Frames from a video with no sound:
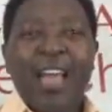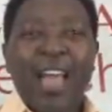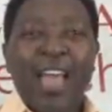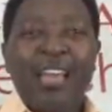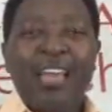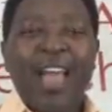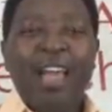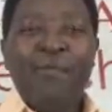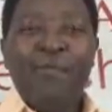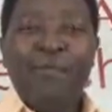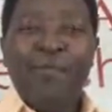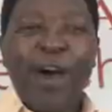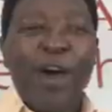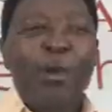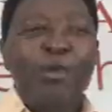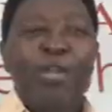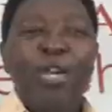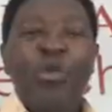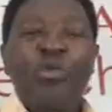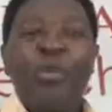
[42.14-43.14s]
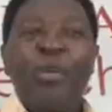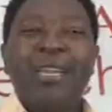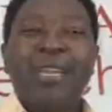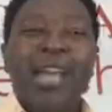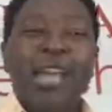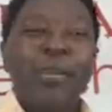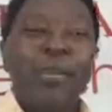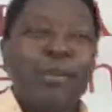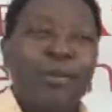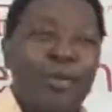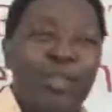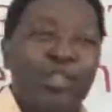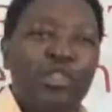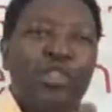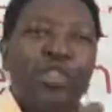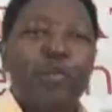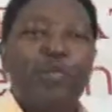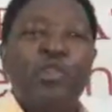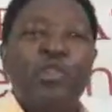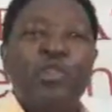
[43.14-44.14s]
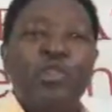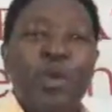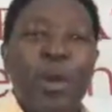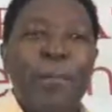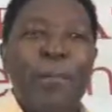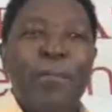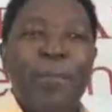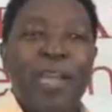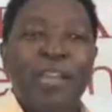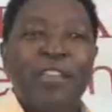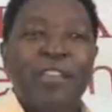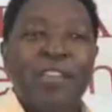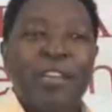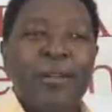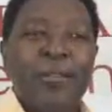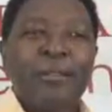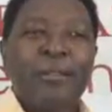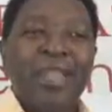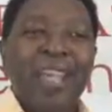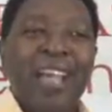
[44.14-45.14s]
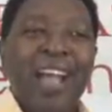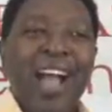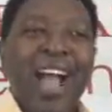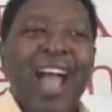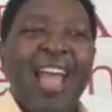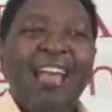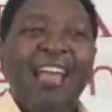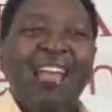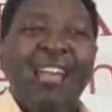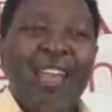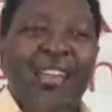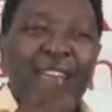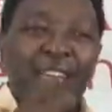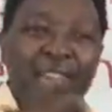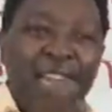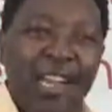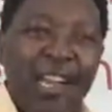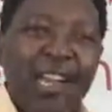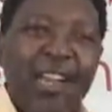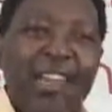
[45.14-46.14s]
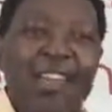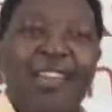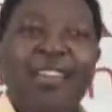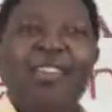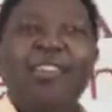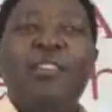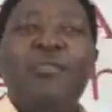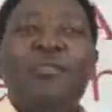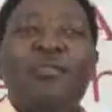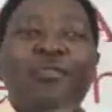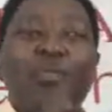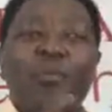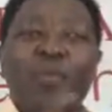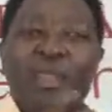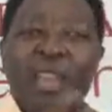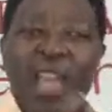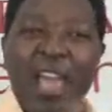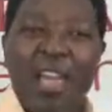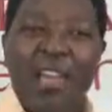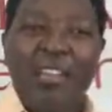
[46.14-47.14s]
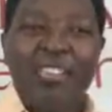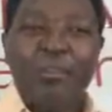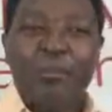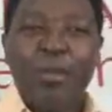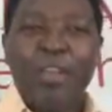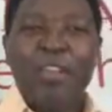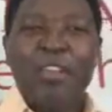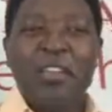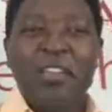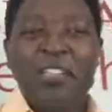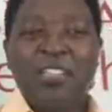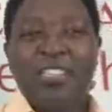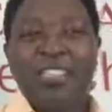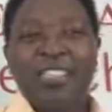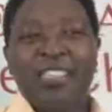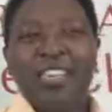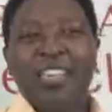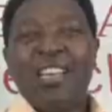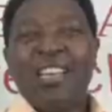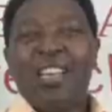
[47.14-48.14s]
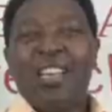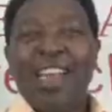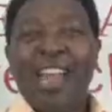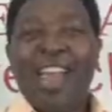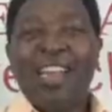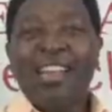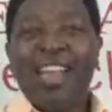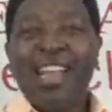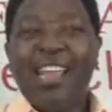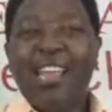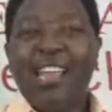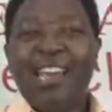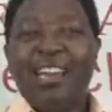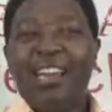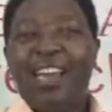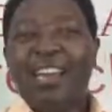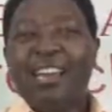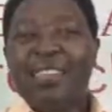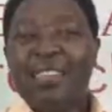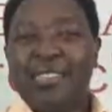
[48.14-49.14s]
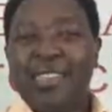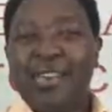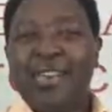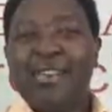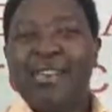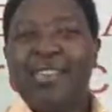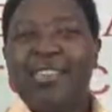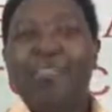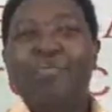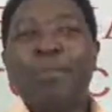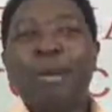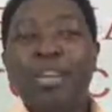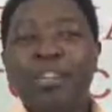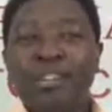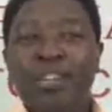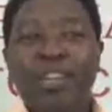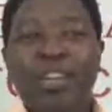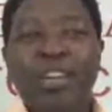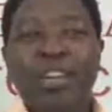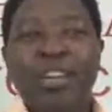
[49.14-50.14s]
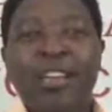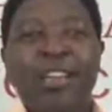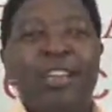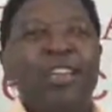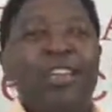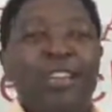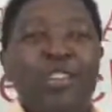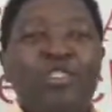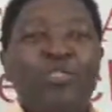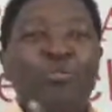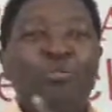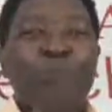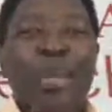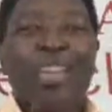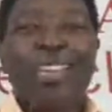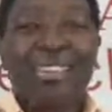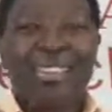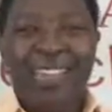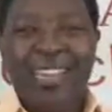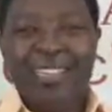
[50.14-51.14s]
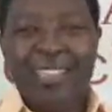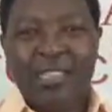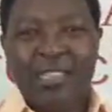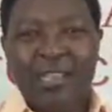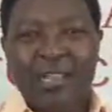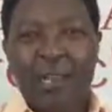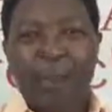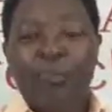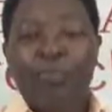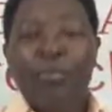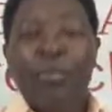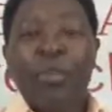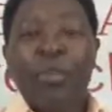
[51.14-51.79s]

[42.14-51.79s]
And I found out when I reach out to a mentor, I can glean from their experiences and I can accelerate my journey to my destiny.